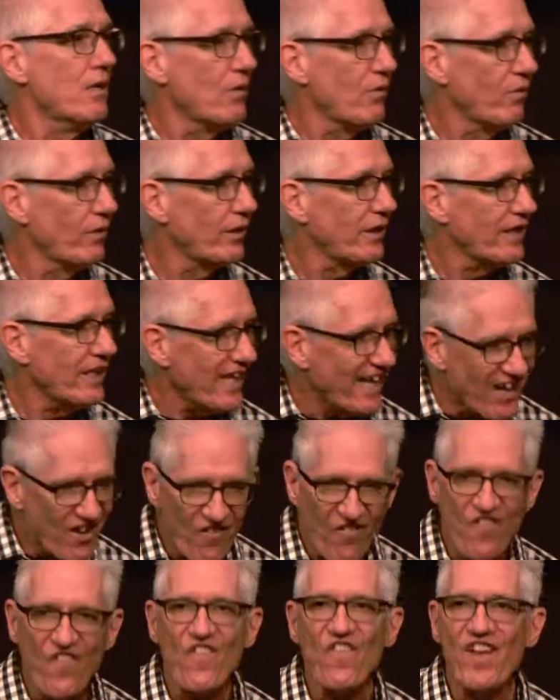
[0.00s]
really
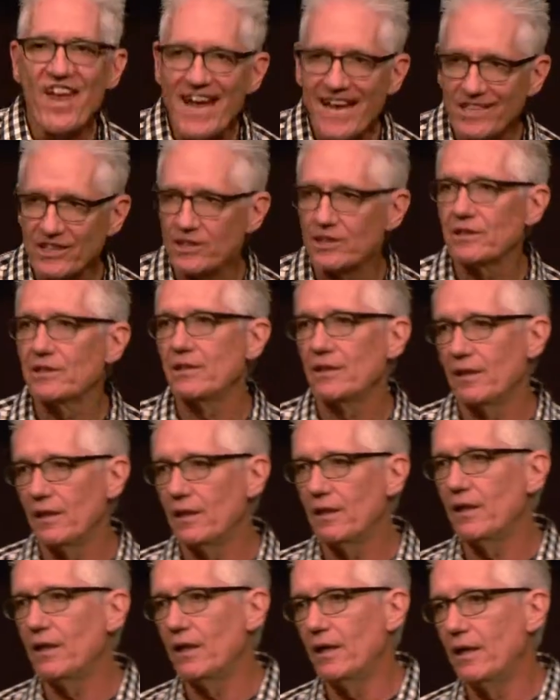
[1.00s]
invest
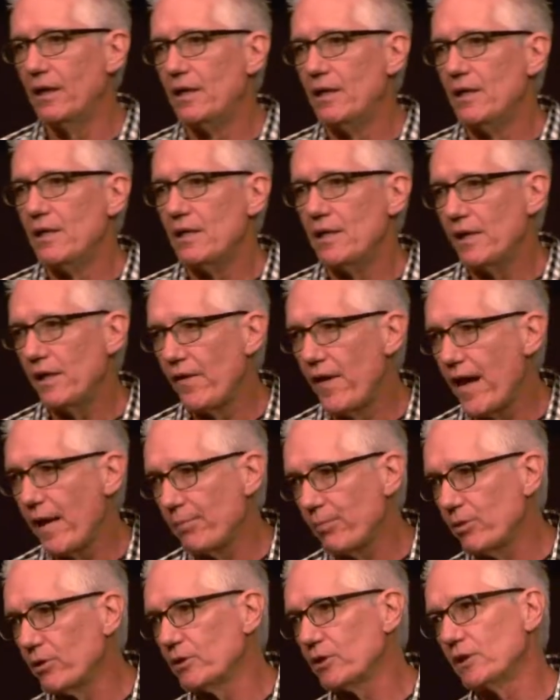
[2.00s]
in, uh, in
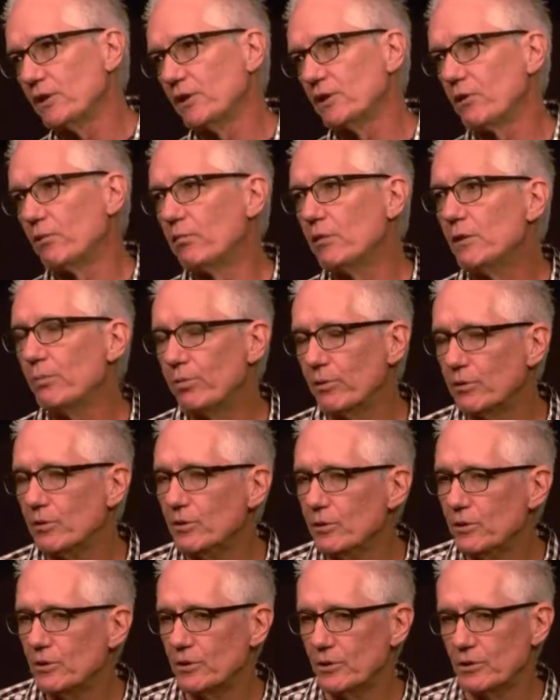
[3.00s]
that person as a
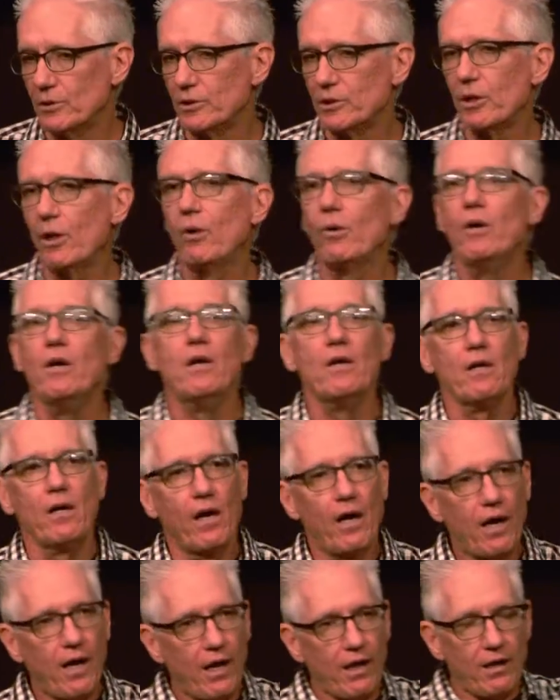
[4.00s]
reproducer. So
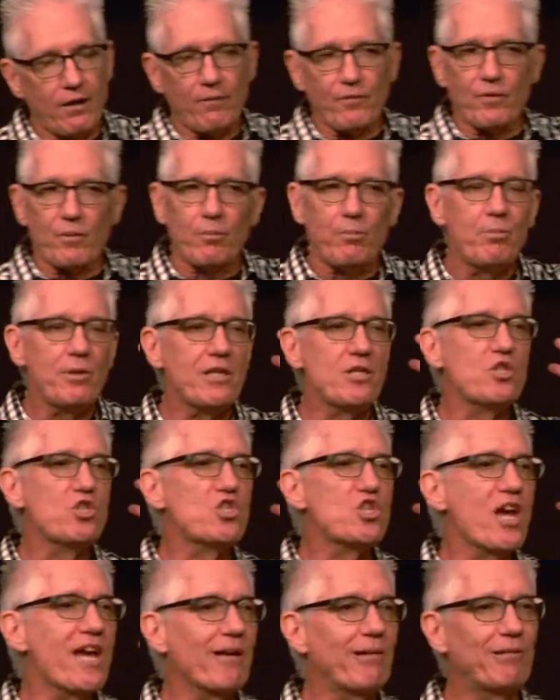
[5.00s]
uh, be
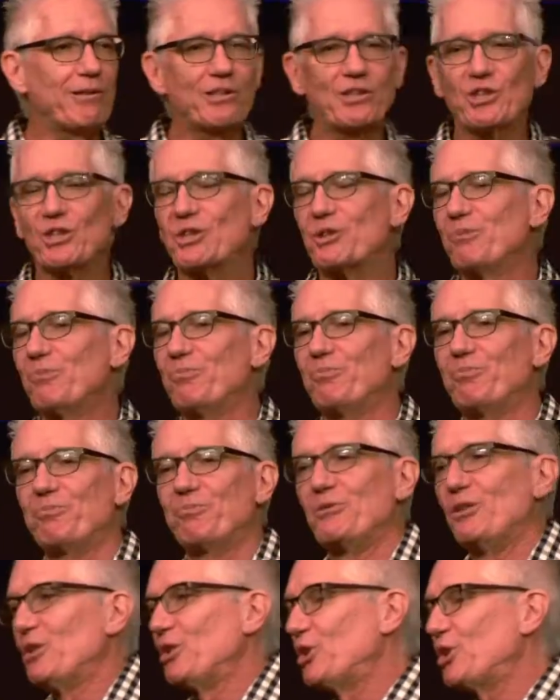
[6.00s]
generous,
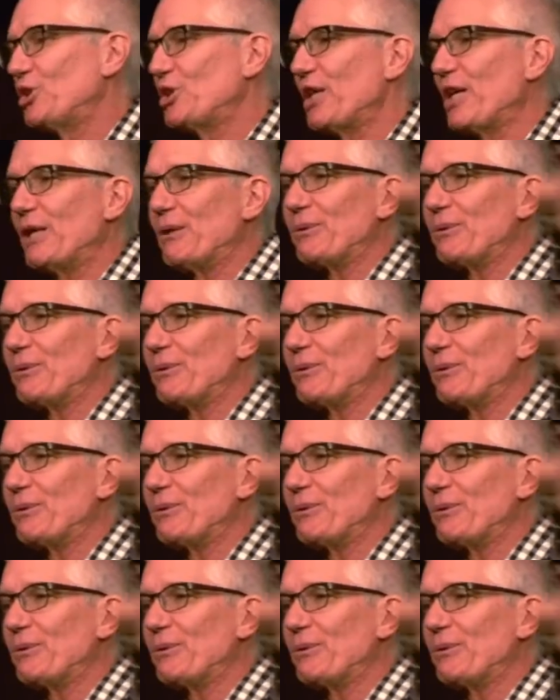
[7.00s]
share